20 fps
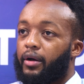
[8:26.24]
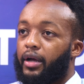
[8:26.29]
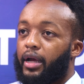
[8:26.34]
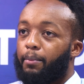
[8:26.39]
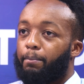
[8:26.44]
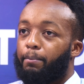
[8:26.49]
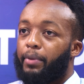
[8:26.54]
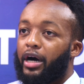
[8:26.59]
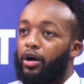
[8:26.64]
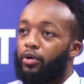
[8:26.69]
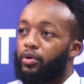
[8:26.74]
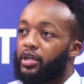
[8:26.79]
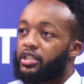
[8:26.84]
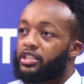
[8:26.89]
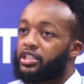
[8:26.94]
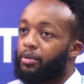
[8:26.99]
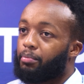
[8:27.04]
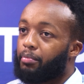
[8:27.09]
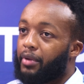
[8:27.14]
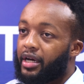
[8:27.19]
empower
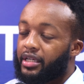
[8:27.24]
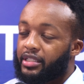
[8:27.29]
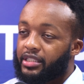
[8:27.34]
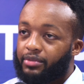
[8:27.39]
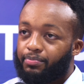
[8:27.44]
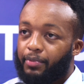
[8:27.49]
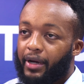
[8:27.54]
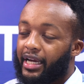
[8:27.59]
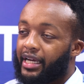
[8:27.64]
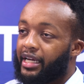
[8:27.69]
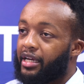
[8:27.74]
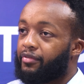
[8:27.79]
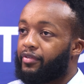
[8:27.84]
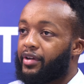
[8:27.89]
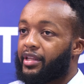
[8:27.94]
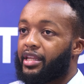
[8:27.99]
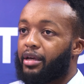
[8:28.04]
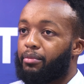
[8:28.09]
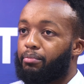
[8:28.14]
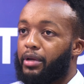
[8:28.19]
chamas by
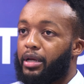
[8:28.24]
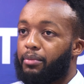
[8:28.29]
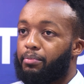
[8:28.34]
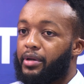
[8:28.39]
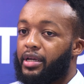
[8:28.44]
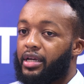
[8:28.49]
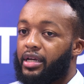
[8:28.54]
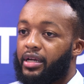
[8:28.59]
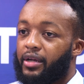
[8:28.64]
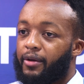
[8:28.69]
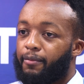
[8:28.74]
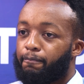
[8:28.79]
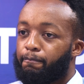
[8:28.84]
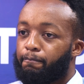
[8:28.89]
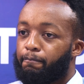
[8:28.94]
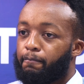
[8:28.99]
giving them maybe